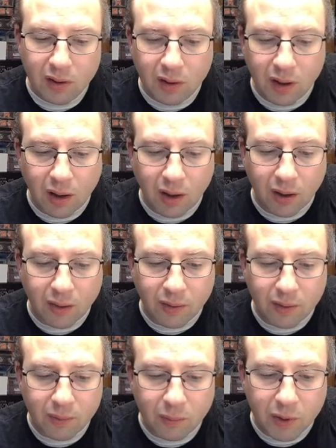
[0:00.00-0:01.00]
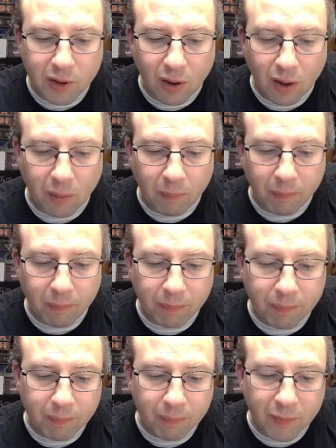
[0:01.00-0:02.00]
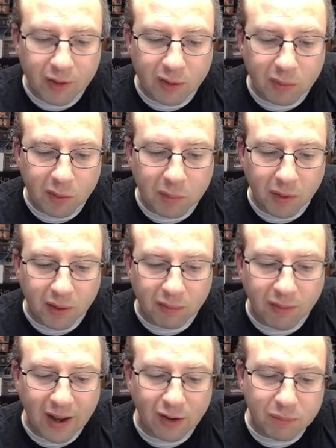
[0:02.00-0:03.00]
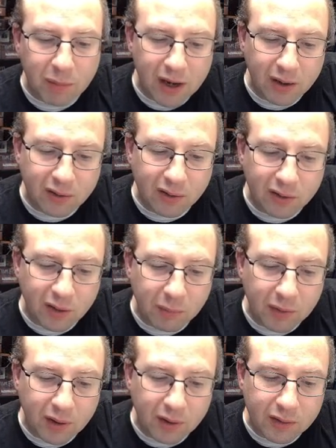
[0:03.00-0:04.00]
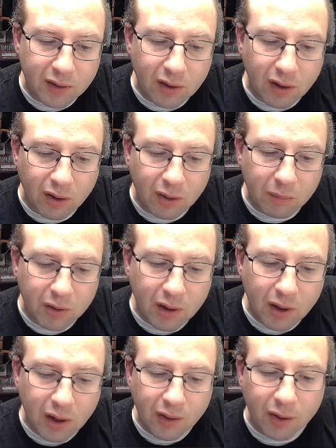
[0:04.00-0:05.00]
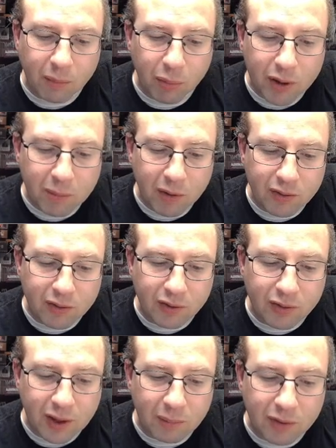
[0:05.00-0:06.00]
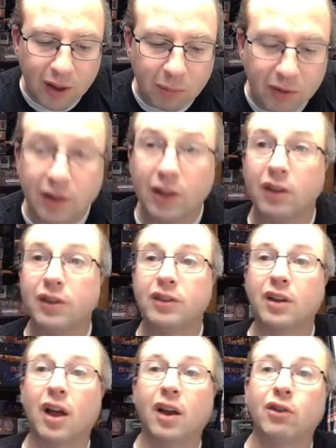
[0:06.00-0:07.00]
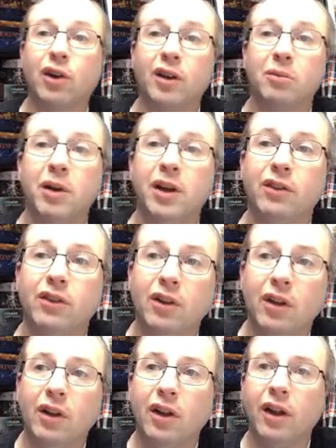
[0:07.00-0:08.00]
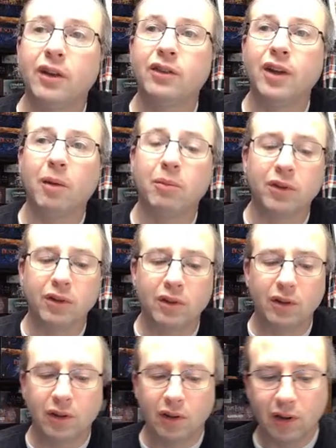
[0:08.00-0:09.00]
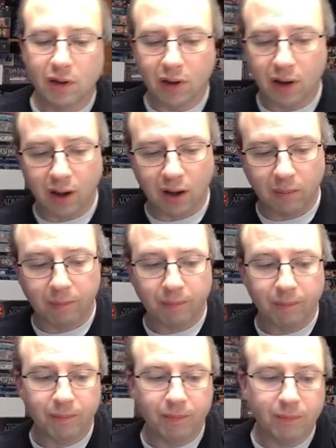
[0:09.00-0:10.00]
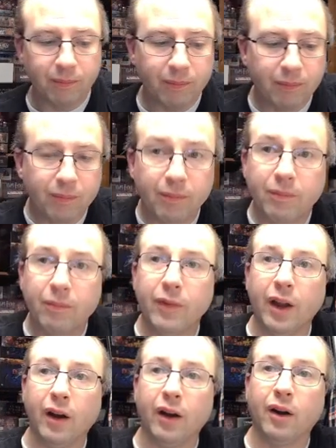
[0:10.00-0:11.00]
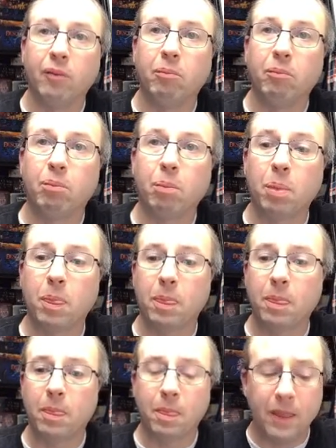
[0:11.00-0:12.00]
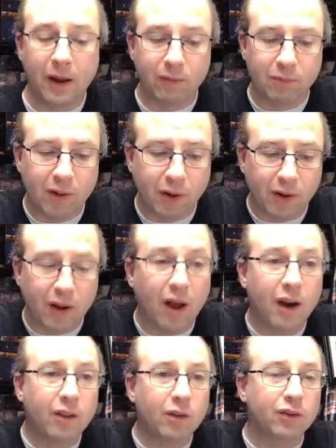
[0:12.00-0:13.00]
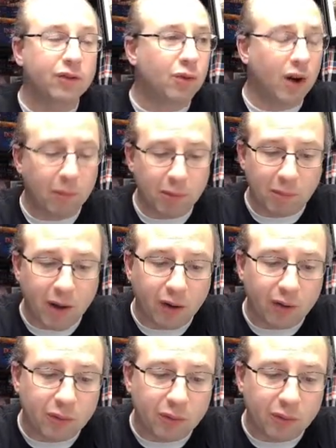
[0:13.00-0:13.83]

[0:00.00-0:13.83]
uh, what do you call them? I think they're supposed to be like fast paints or something. I think they called them. They're pretty much the same type of deal as these contrast paints, except um, they're they have they're out of those dropper bottles,